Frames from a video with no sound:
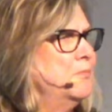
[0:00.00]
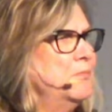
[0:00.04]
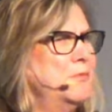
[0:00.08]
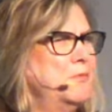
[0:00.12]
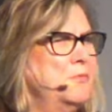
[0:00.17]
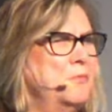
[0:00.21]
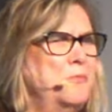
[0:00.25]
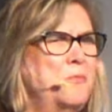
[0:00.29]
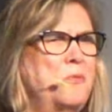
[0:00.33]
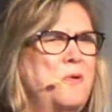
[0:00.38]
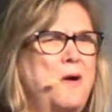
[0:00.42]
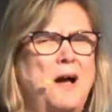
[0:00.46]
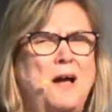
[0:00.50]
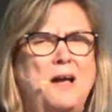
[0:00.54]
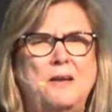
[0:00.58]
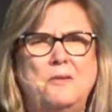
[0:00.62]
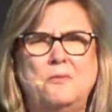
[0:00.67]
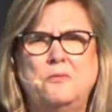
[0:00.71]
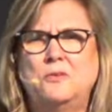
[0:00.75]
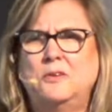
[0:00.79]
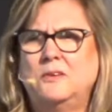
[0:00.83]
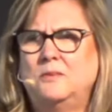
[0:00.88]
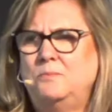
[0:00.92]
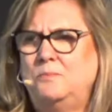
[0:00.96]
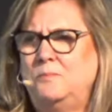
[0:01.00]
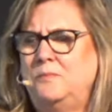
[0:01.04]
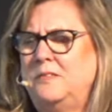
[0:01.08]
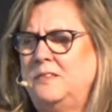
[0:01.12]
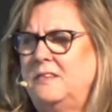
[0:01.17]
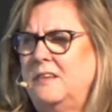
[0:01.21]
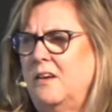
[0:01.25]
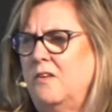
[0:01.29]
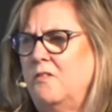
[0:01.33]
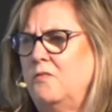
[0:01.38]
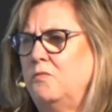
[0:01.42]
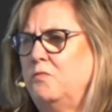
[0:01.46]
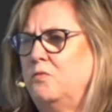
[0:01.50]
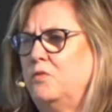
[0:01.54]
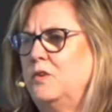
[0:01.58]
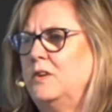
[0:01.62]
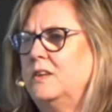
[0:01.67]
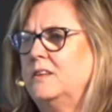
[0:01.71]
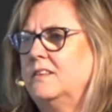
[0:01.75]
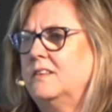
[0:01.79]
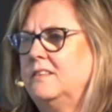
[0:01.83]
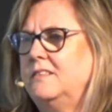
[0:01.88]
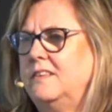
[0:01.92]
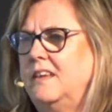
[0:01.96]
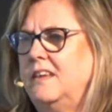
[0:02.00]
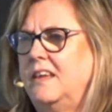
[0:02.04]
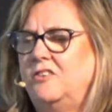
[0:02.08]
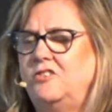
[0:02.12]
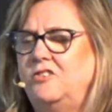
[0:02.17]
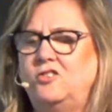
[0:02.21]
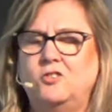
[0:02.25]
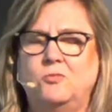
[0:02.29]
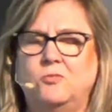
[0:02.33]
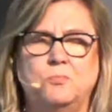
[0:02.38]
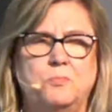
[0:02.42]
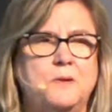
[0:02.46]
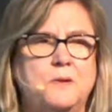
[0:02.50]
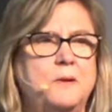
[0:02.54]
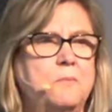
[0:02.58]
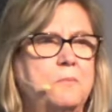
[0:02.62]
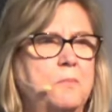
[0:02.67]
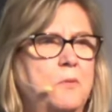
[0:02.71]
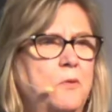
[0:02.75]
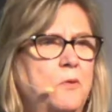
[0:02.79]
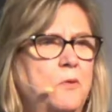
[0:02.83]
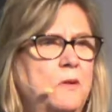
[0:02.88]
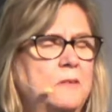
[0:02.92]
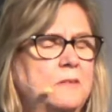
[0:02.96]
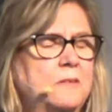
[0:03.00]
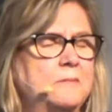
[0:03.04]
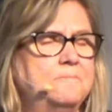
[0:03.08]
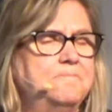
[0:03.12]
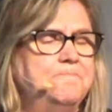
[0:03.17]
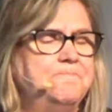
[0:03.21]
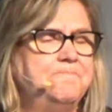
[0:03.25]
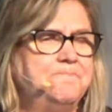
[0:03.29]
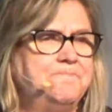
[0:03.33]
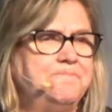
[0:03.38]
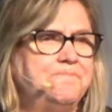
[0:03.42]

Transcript: why would self-realization be important?